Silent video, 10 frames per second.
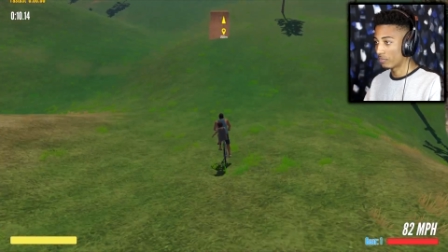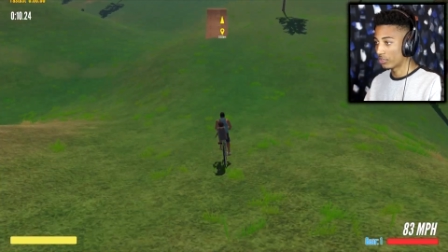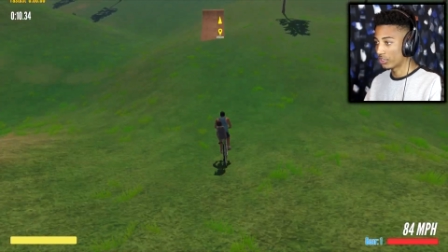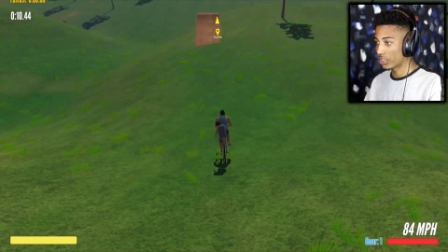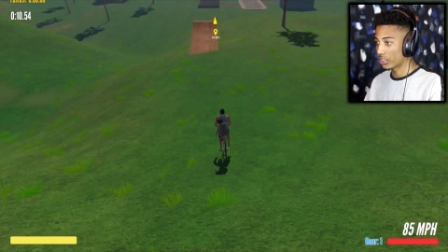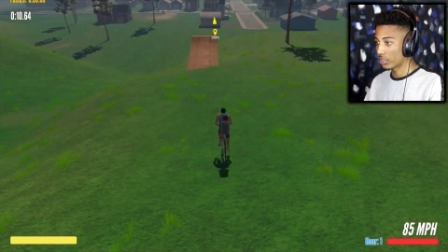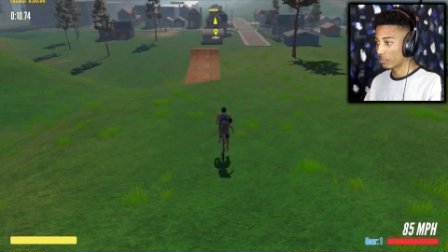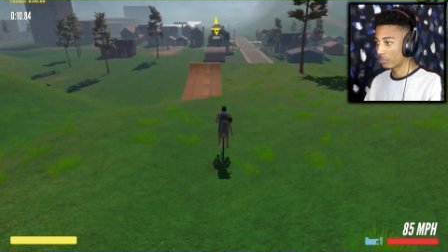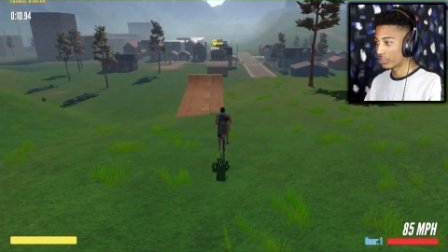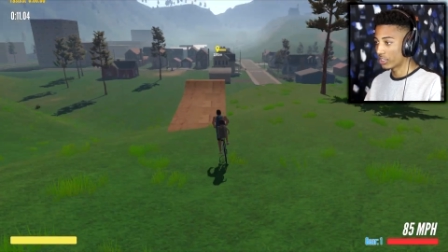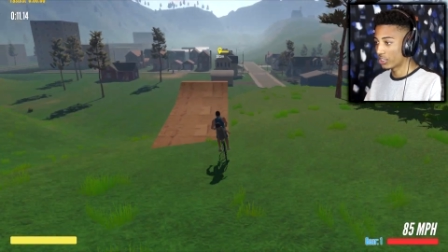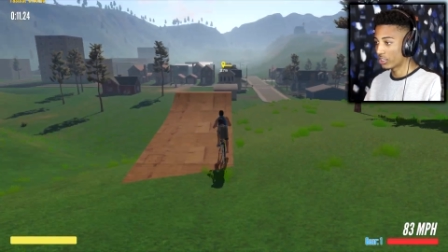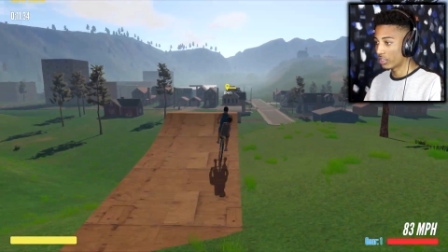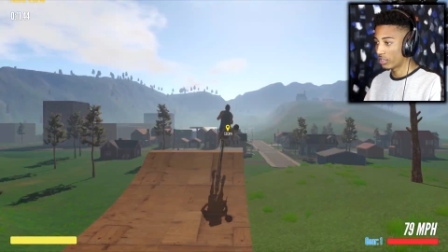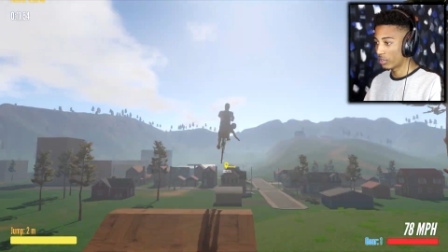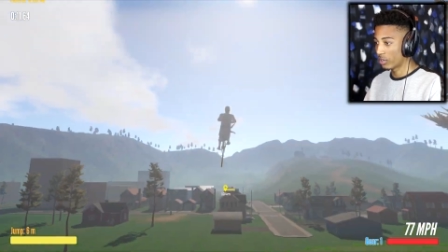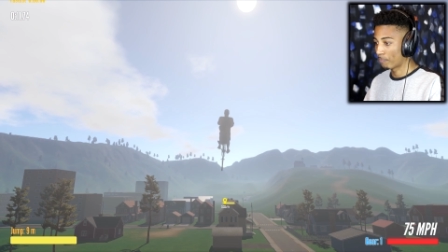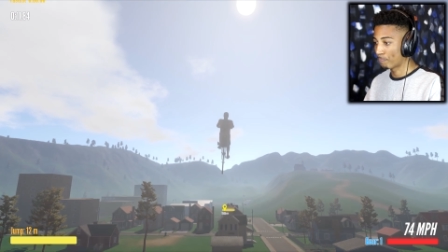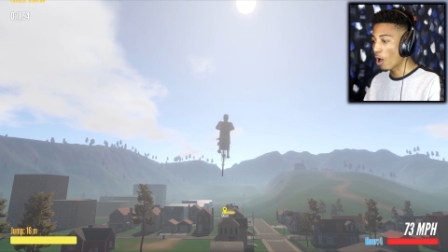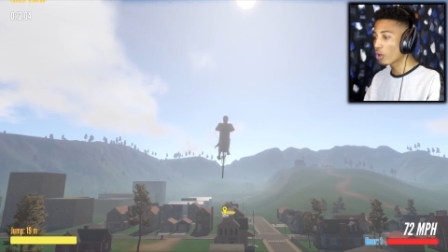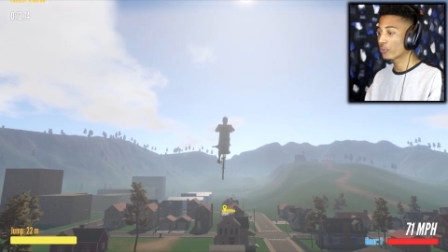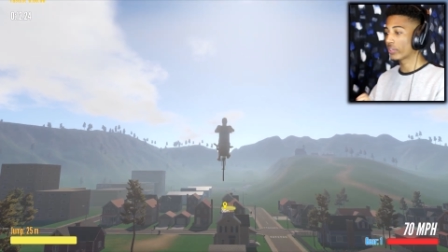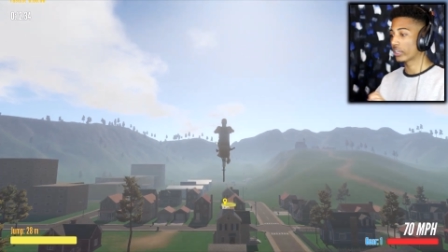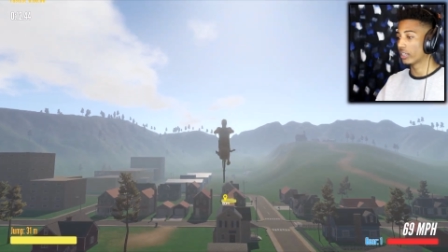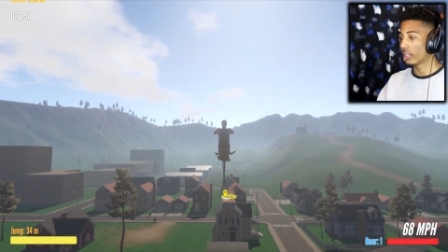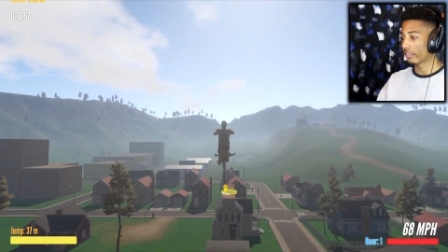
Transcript: Precision. Precision. Perfect!